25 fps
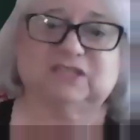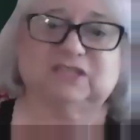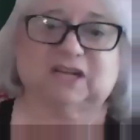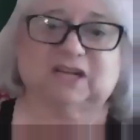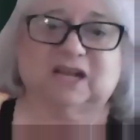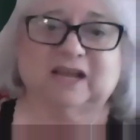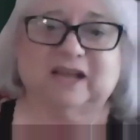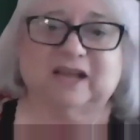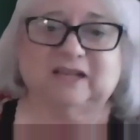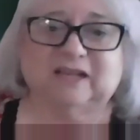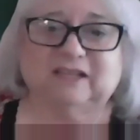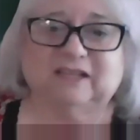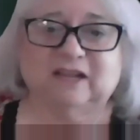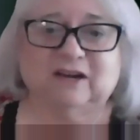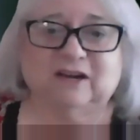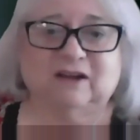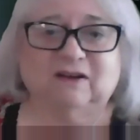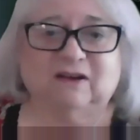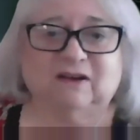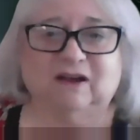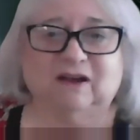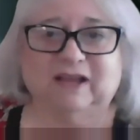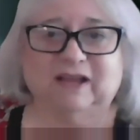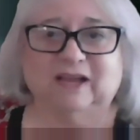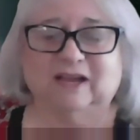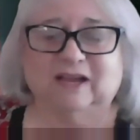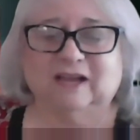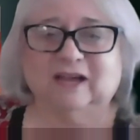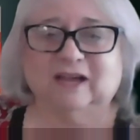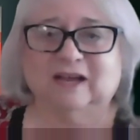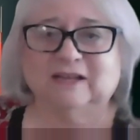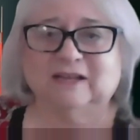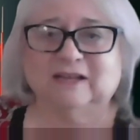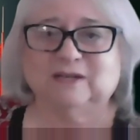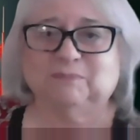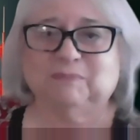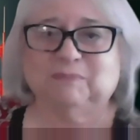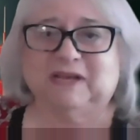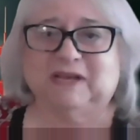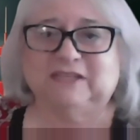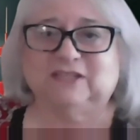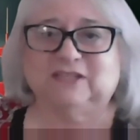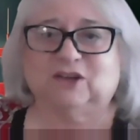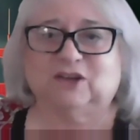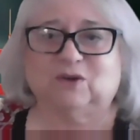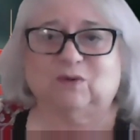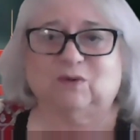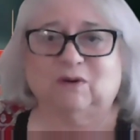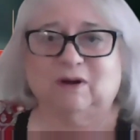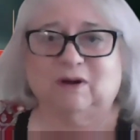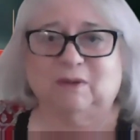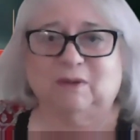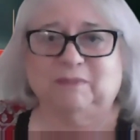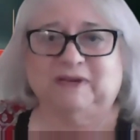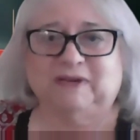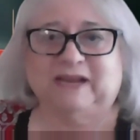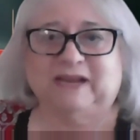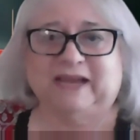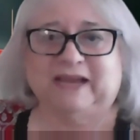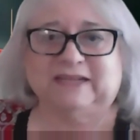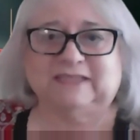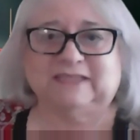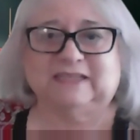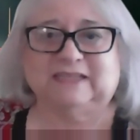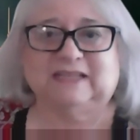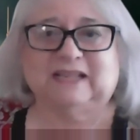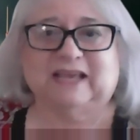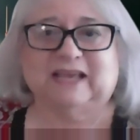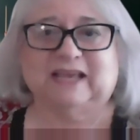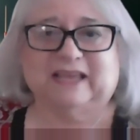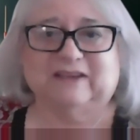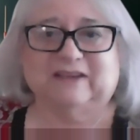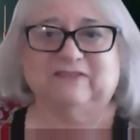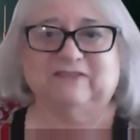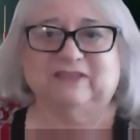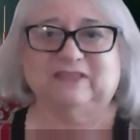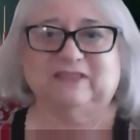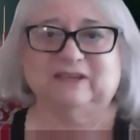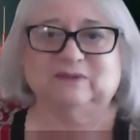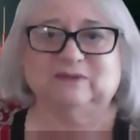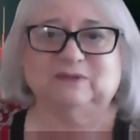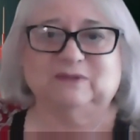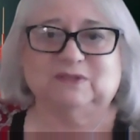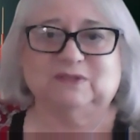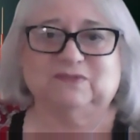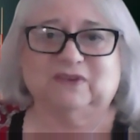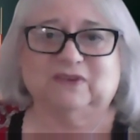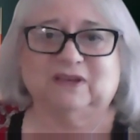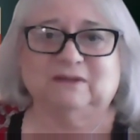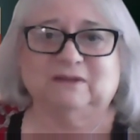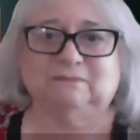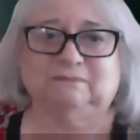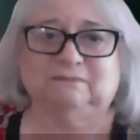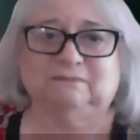I, you know, I hung on to my decorum and acted like everything was fine.